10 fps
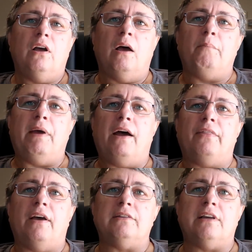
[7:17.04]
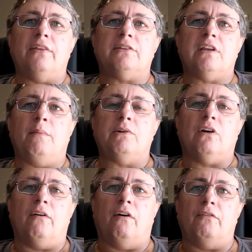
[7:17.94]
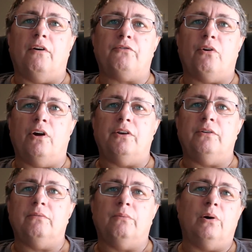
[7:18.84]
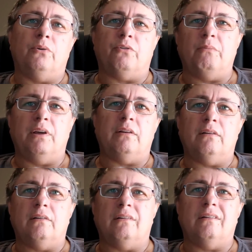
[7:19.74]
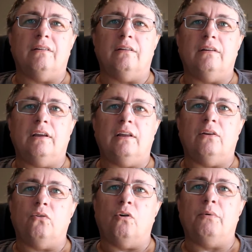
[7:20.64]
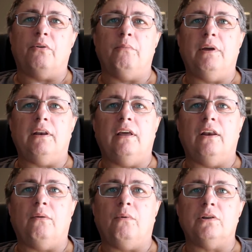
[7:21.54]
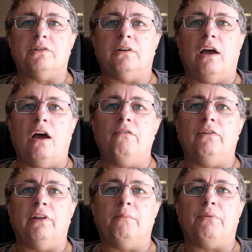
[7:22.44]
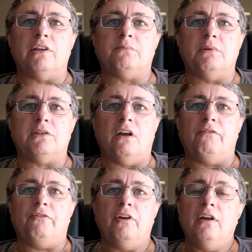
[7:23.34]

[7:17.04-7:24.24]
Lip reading: about those others so much. I've tried World Remit and Orbit Remit, and I wasn't overly impressed myself,